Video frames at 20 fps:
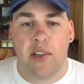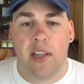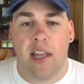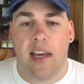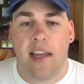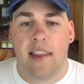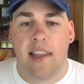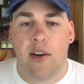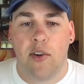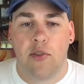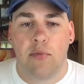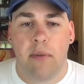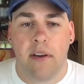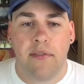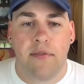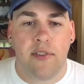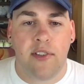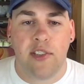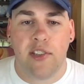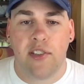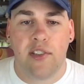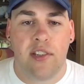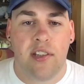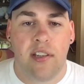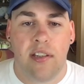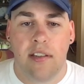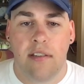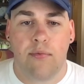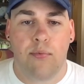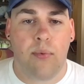that was my
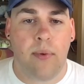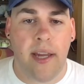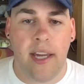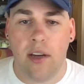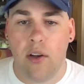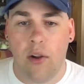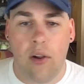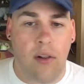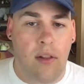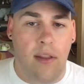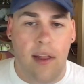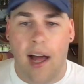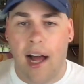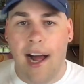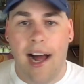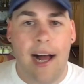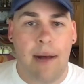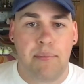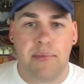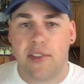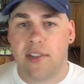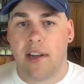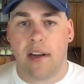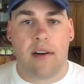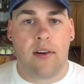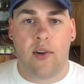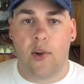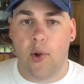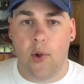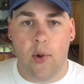first real
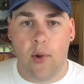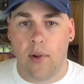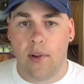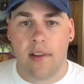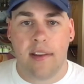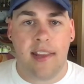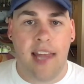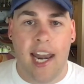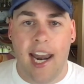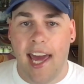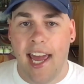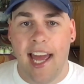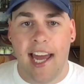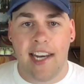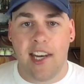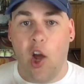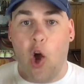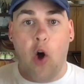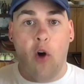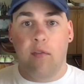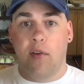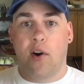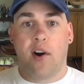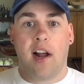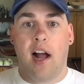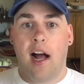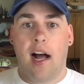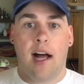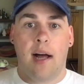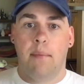obstacle that I had to
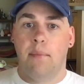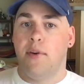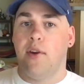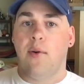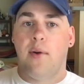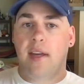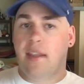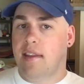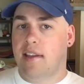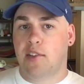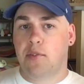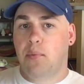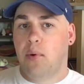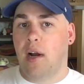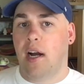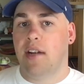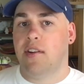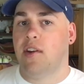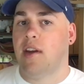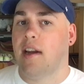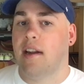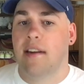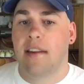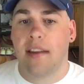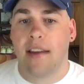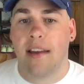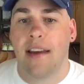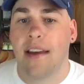overcome during this project.